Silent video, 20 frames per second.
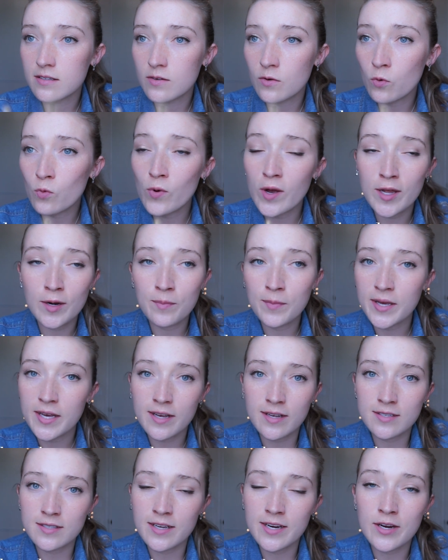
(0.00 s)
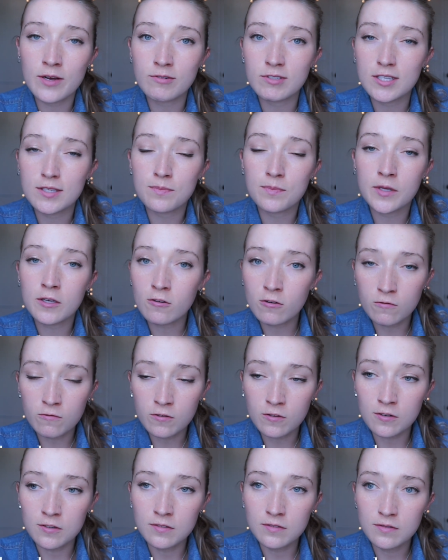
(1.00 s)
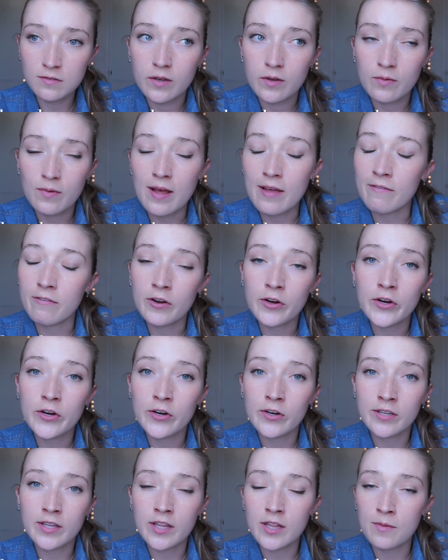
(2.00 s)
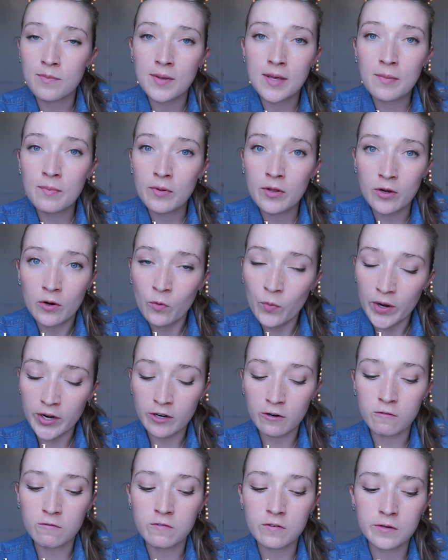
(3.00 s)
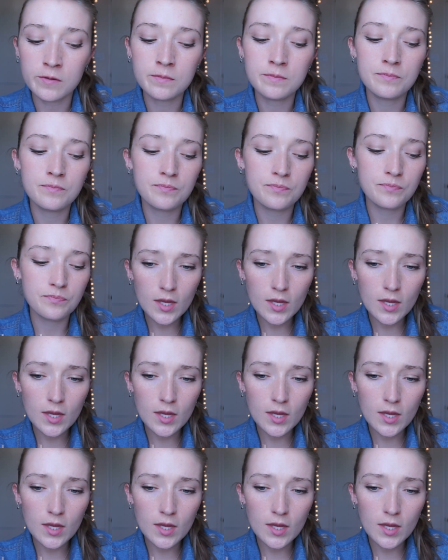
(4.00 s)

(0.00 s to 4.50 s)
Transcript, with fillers: One, because I know it's beautiful. I've heard that the people are wonderful.